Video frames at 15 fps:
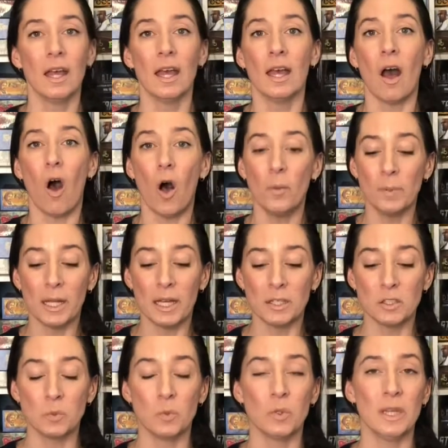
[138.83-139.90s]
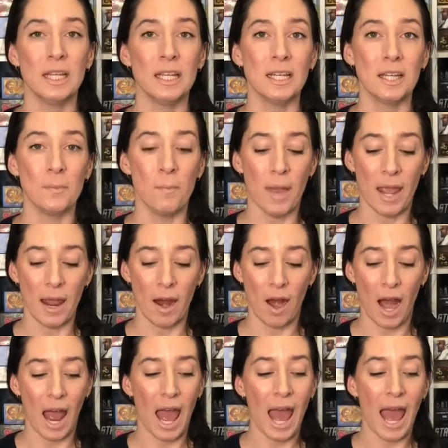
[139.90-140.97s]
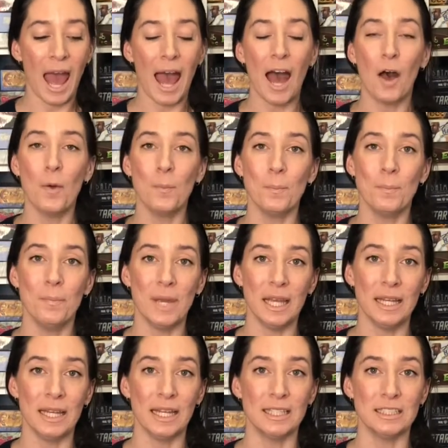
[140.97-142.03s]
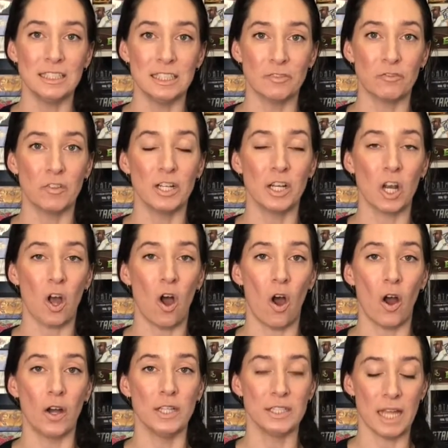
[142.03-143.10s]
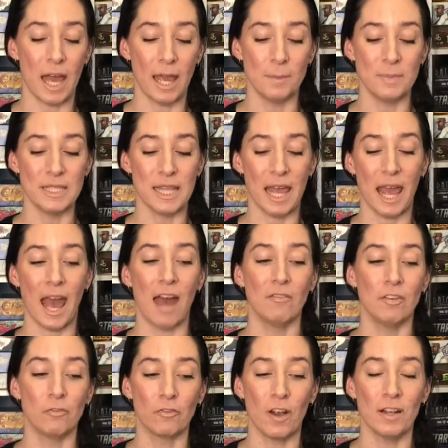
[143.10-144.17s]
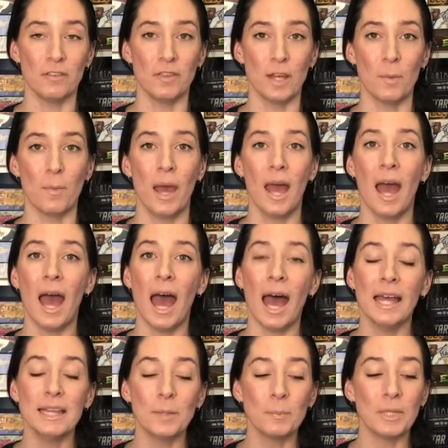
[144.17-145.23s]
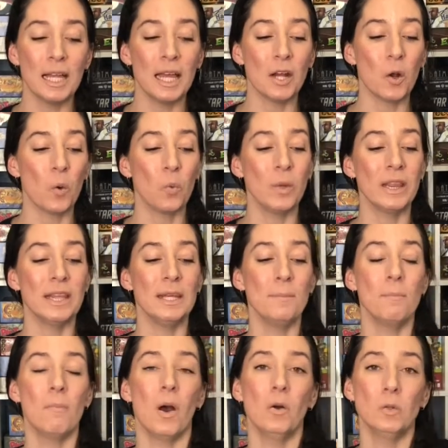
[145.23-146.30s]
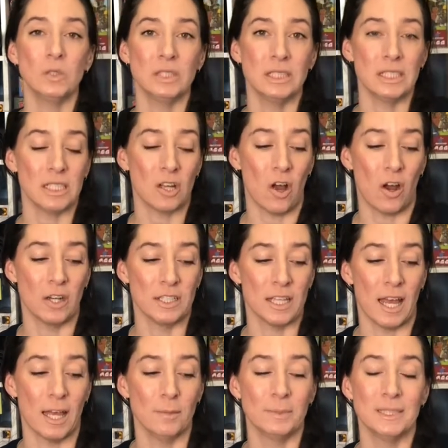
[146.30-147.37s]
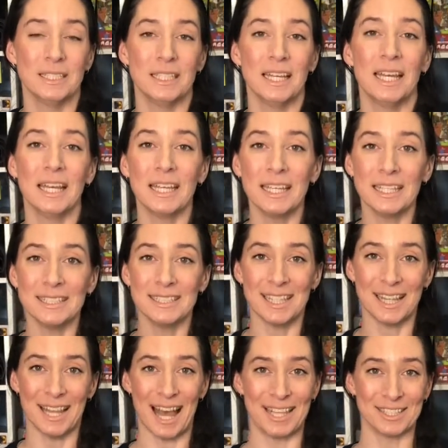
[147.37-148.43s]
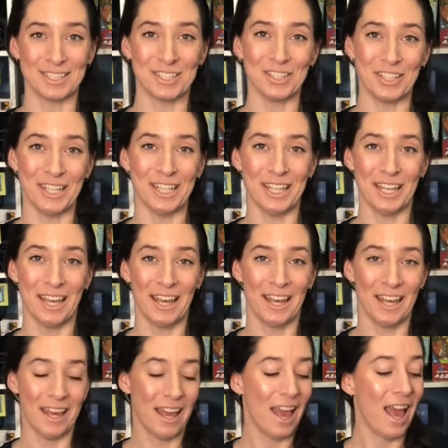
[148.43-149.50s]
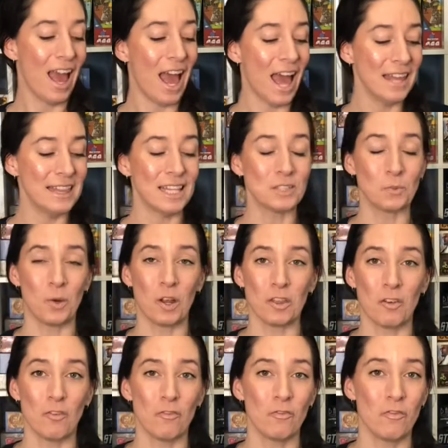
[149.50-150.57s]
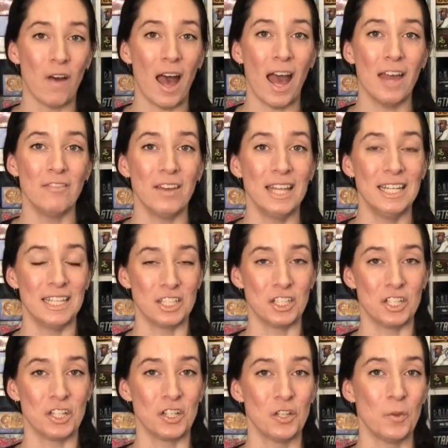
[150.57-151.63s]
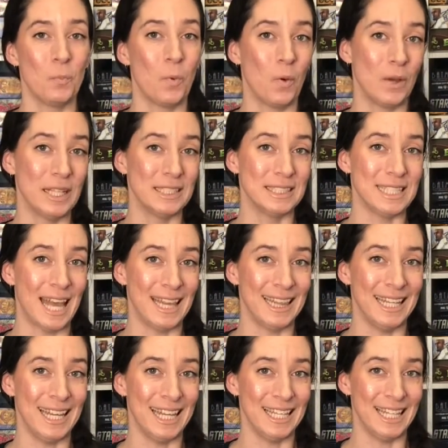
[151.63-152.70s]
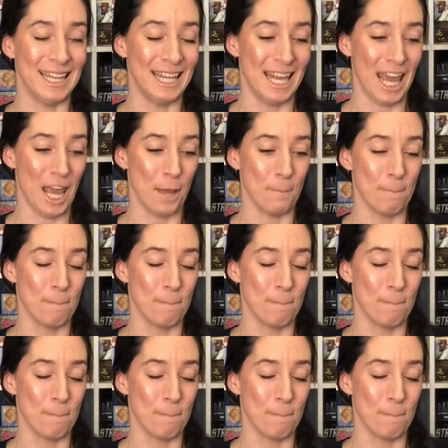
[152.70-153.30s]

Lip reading: All players would then compare how many different card types they have in front of them, and the player with the most card types gets the last cookie. That's worth 5 additional points at the end of the game.